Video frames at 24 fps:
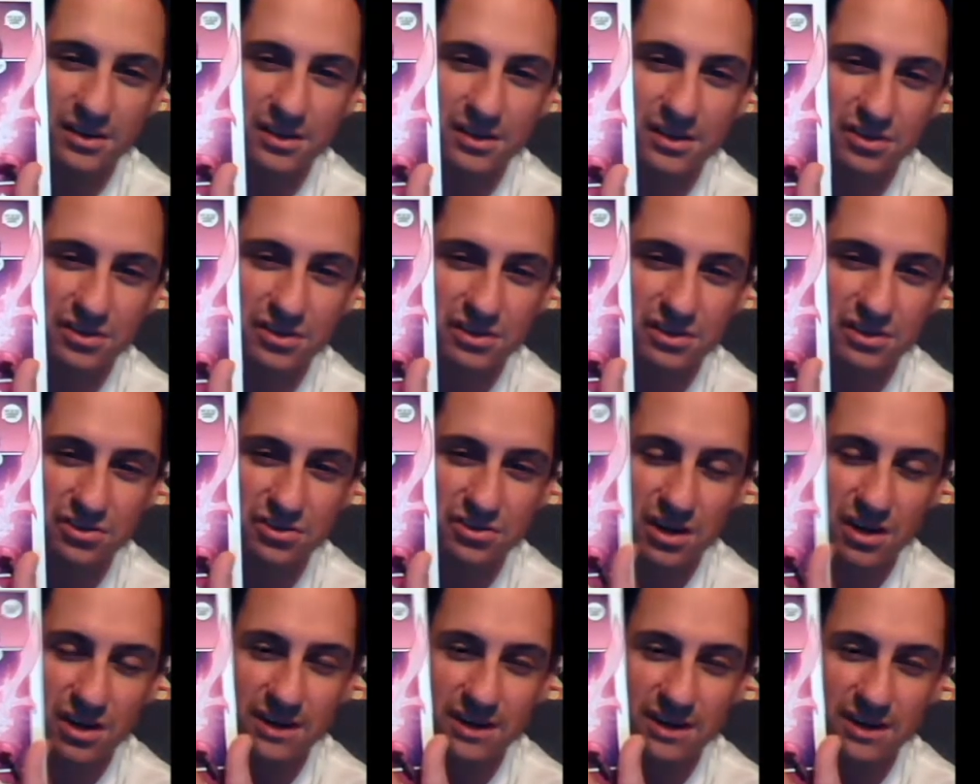She's
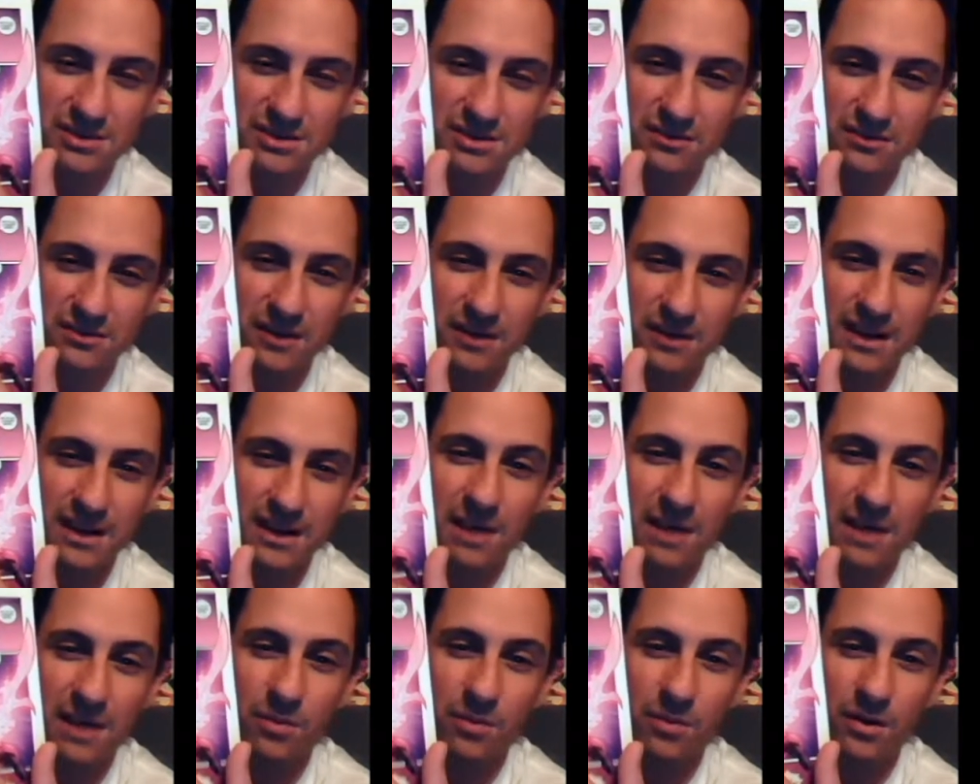trying to find
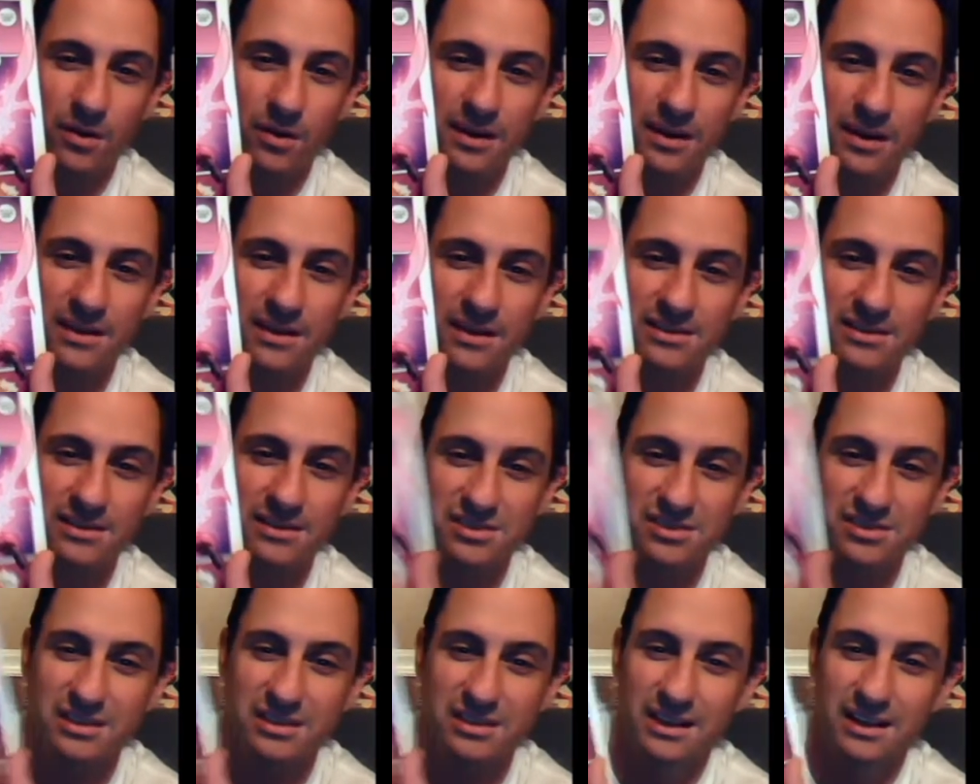out where he is,
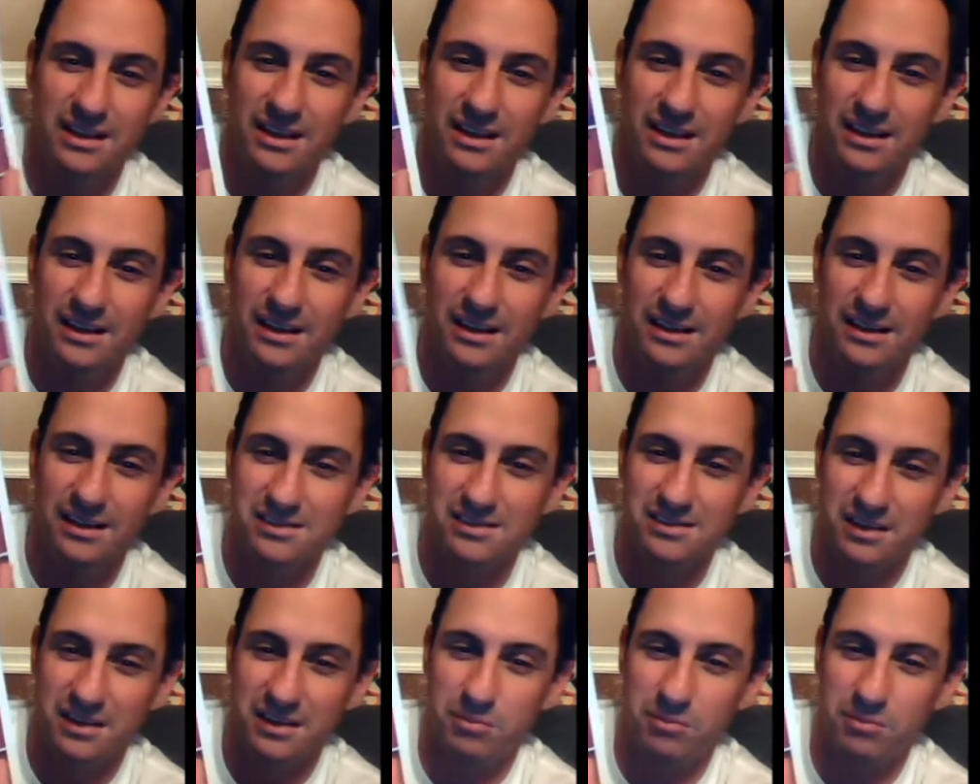and he's
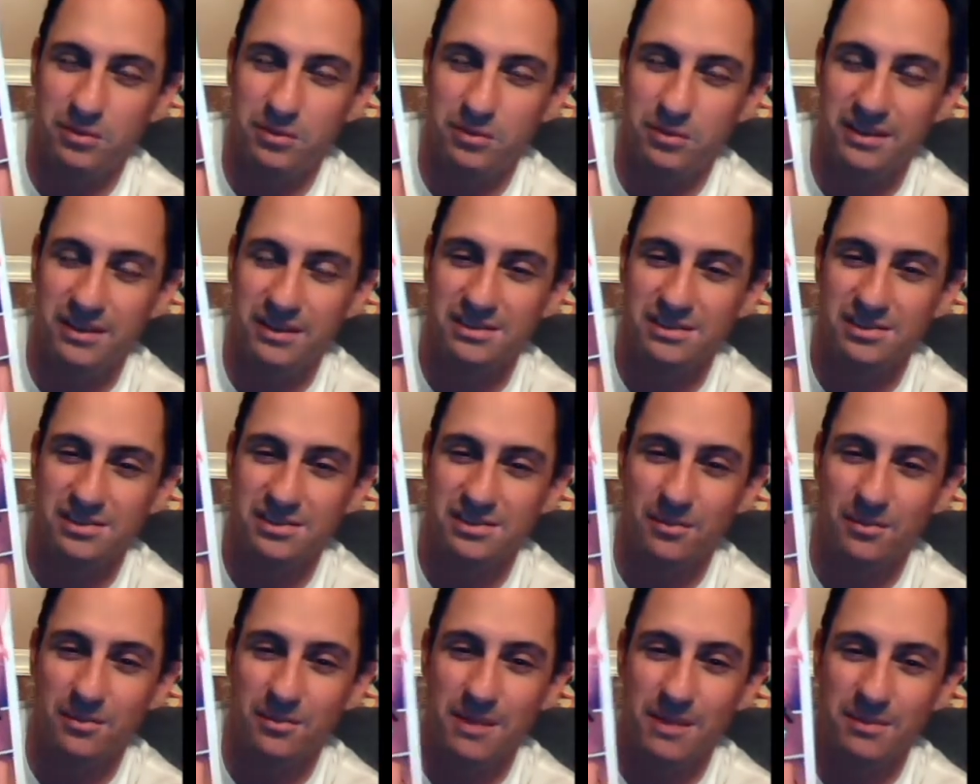like, "Please
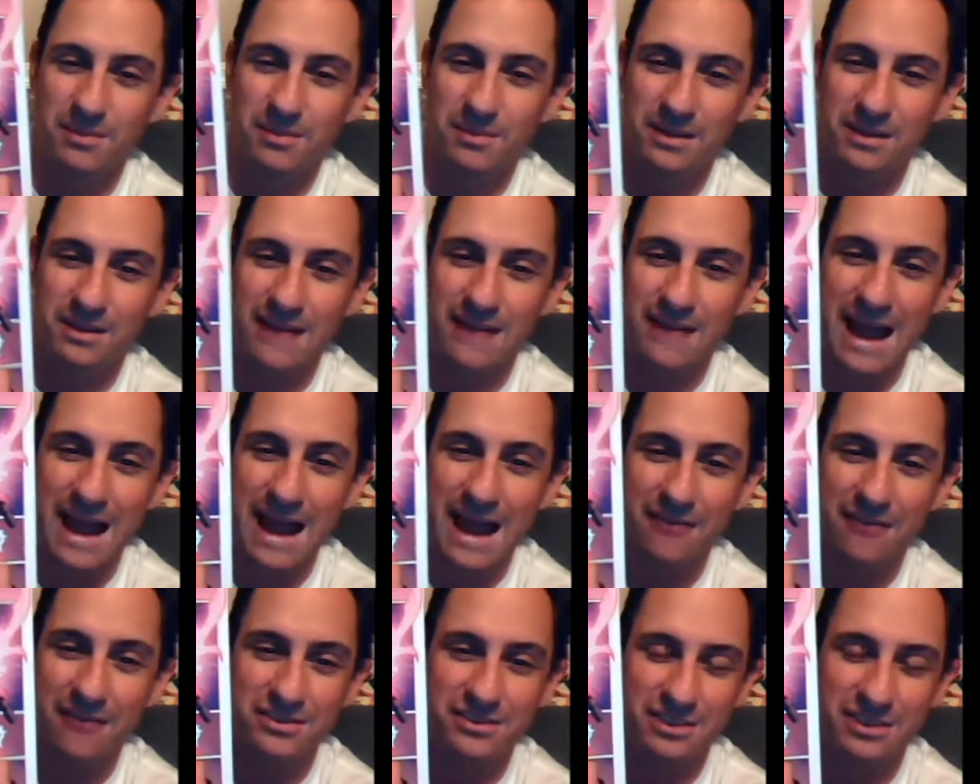don't make me
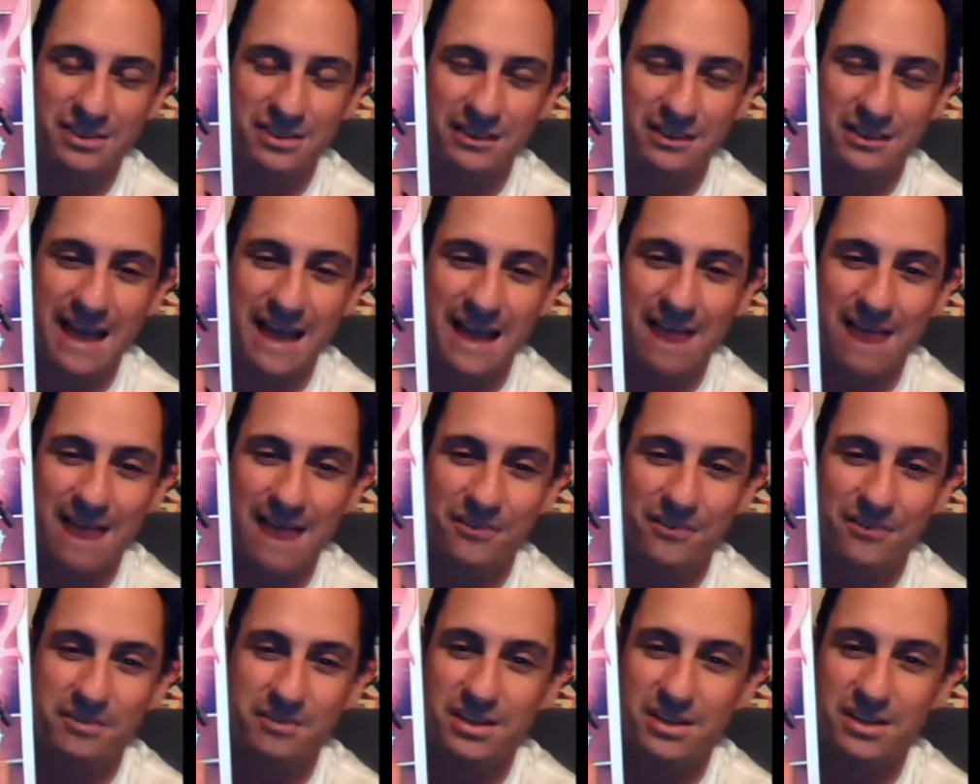laugh." He's like
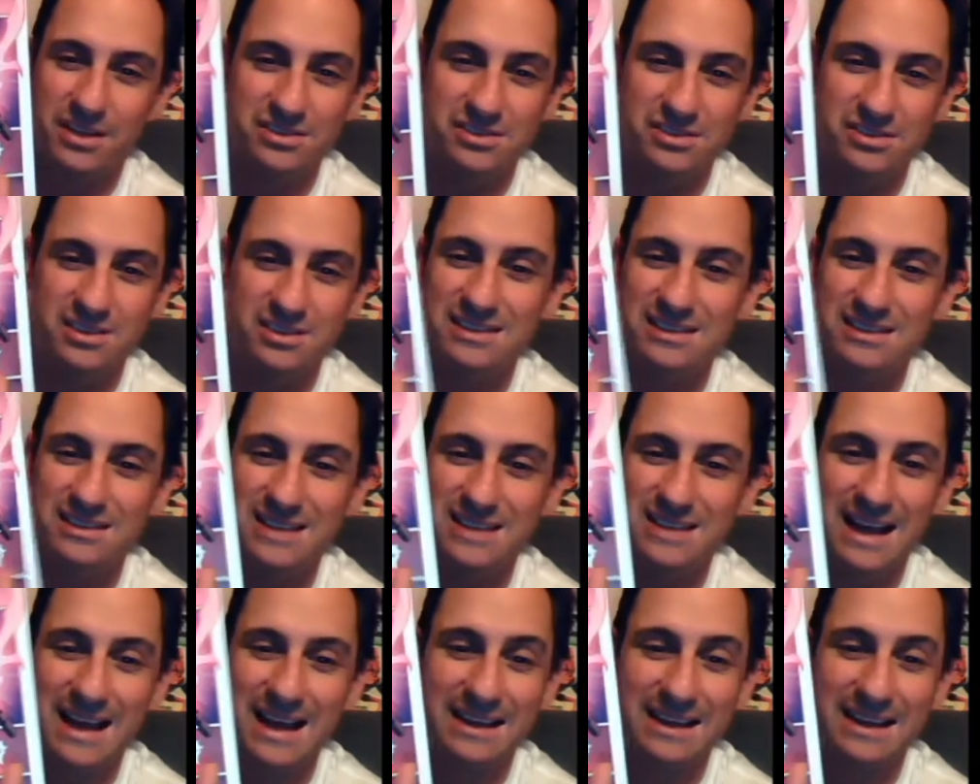laughing because this
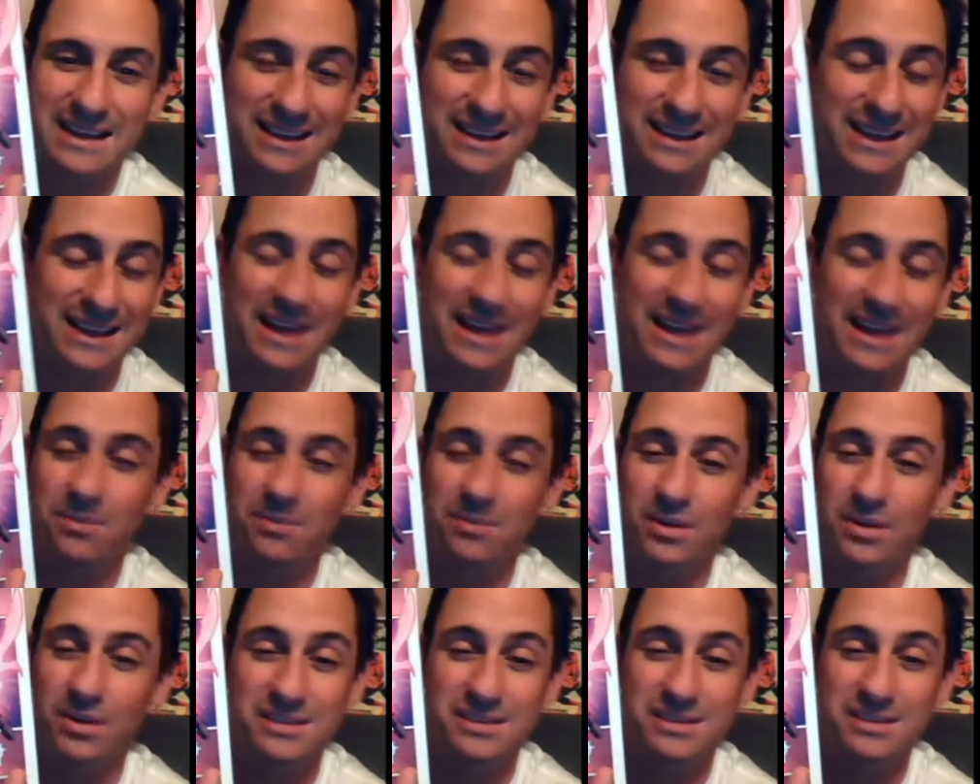guy can kick
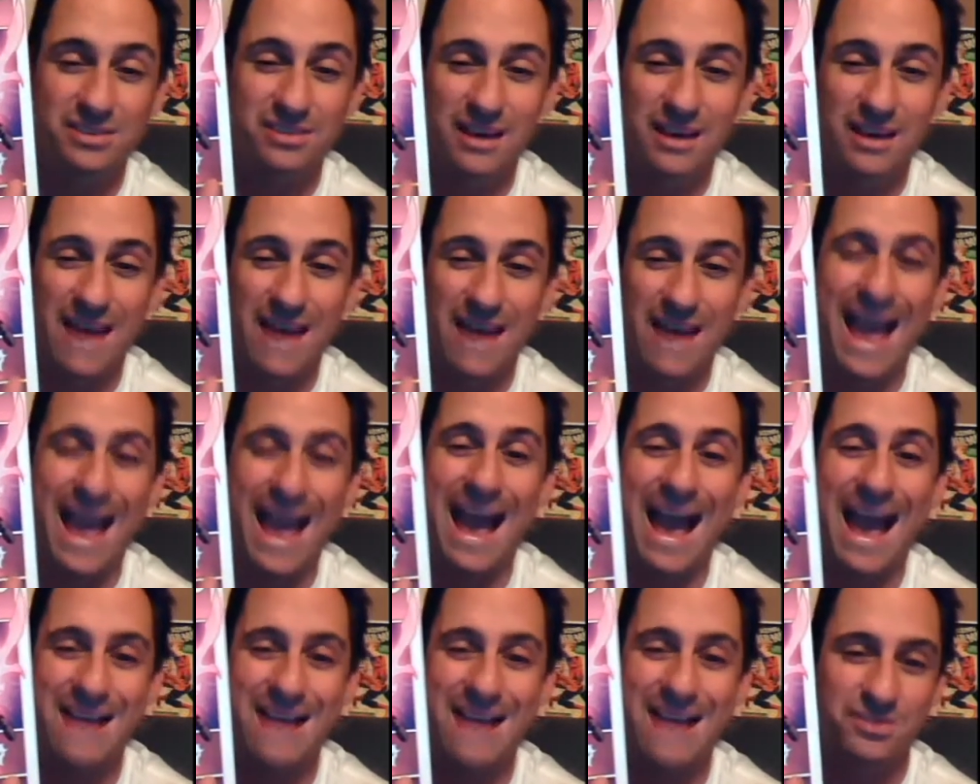anybody's
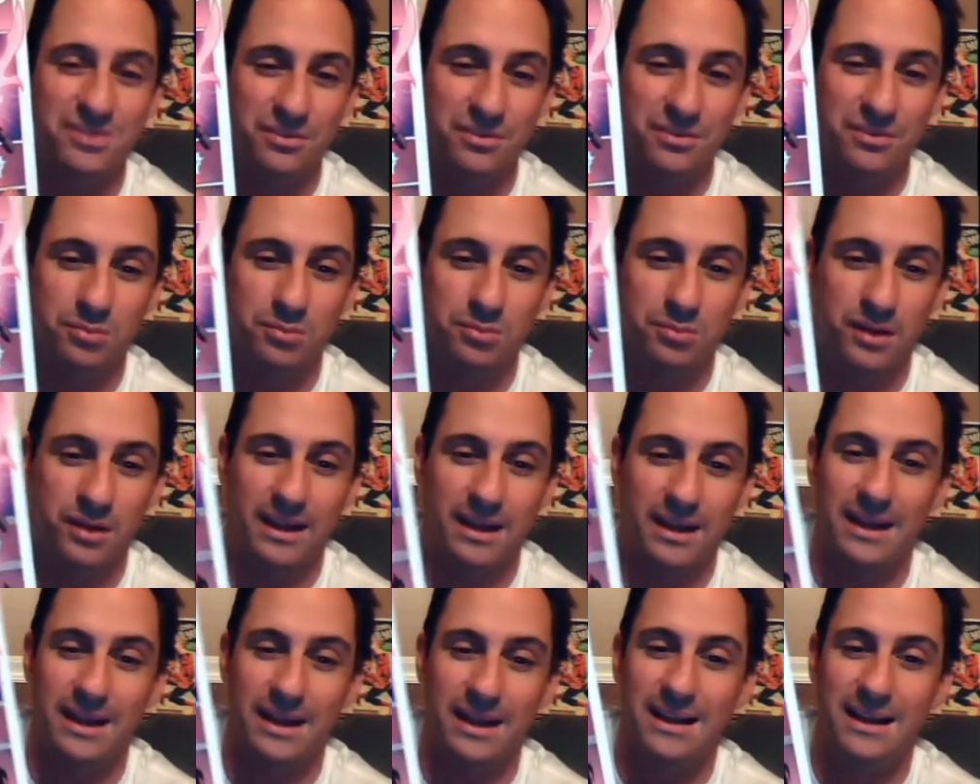ass on the planet.